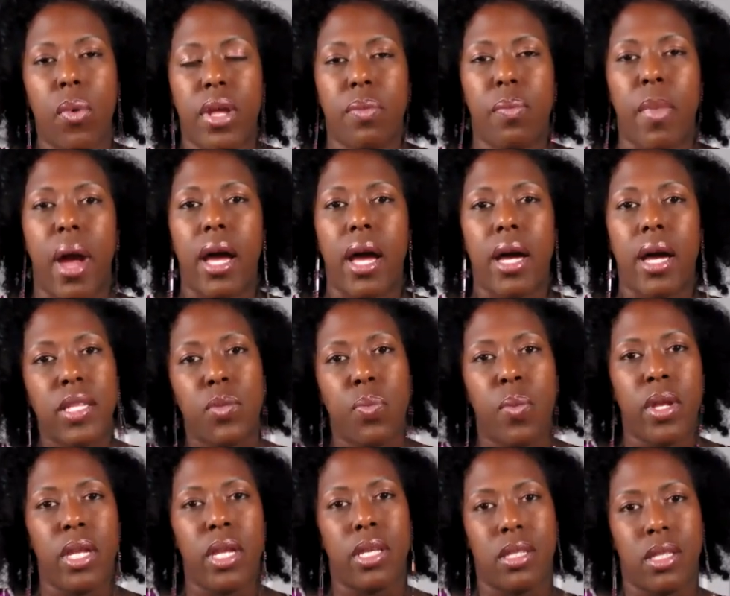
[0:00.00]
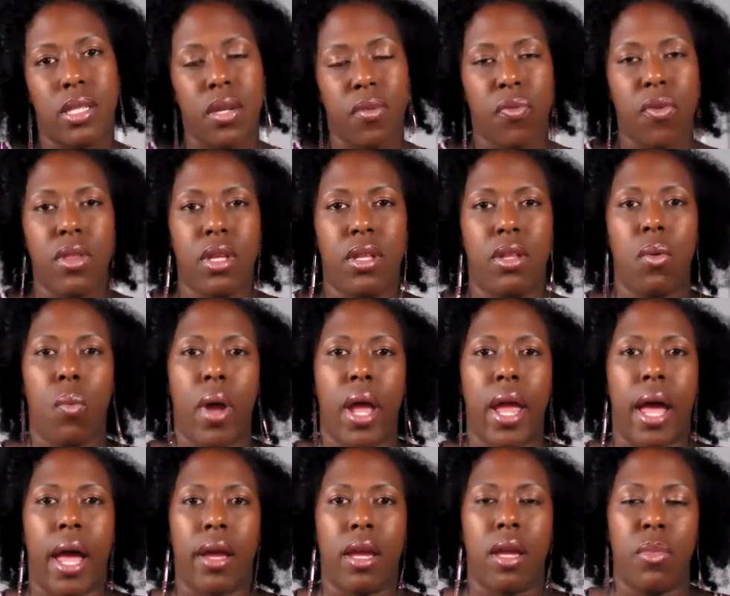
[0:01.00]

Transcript: with my husband is different than the way I